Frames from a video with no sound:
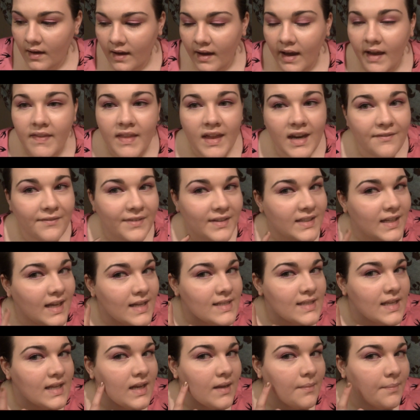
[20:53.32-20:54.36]
And then if it
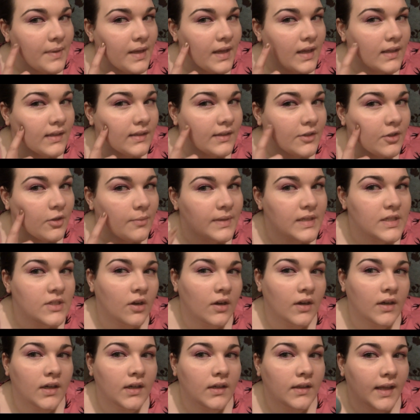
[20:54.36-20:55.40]
does end up being a little bit
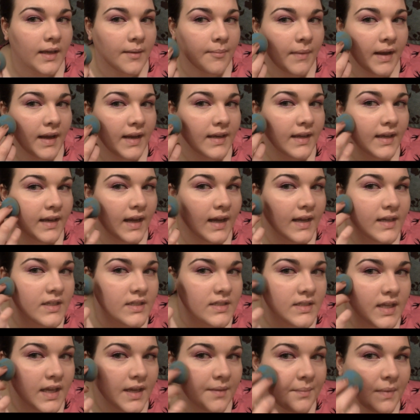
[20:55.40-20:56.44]
darker like mine did, I
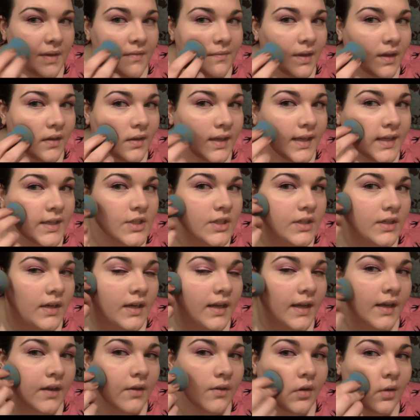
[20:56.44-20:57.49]
just take my foundation and
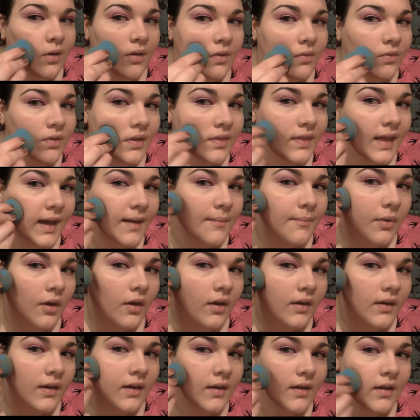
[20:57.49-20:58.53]
I go over that
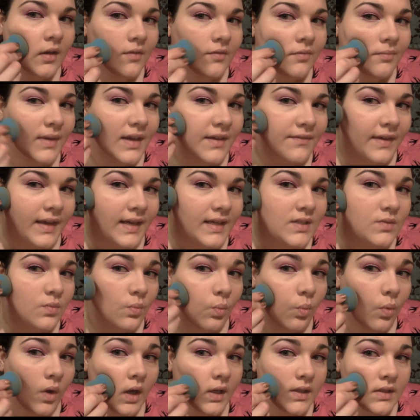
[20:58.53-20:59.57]
part of my face
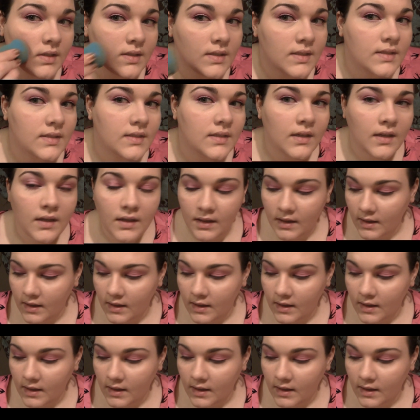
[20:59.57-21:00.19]
once,